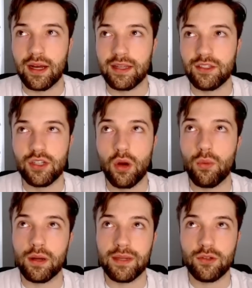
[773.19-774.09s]
I don't
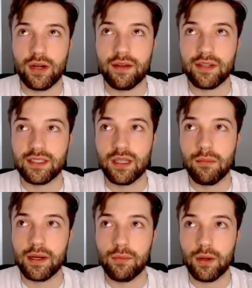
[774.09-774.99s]
want to be drafting
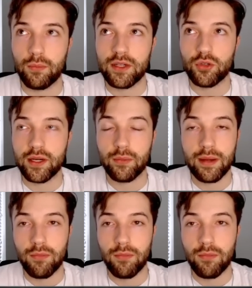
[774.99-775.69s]
somebody where we trade away